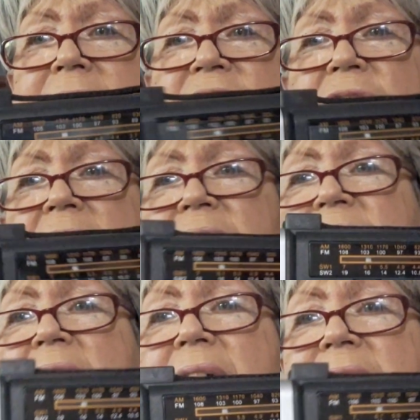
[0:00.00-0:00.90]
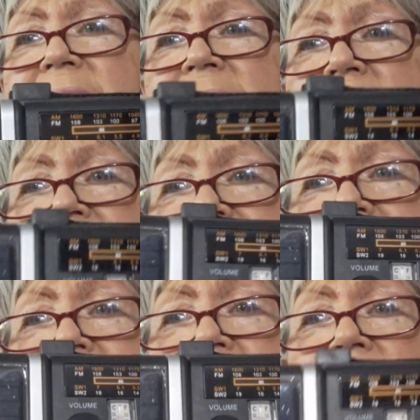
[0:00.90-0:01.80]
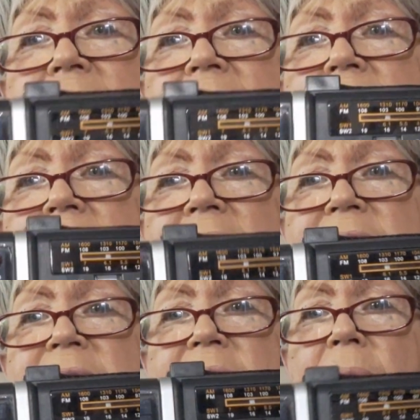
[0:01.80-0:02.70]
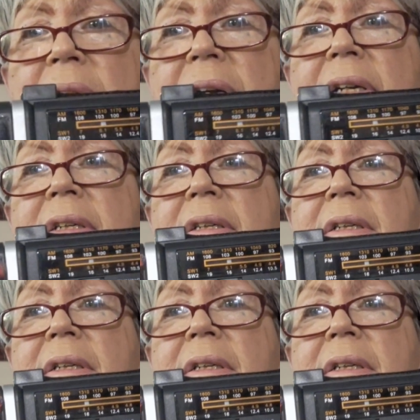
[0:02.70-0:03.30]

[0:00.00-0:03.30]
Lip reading: that you can find that has like your solar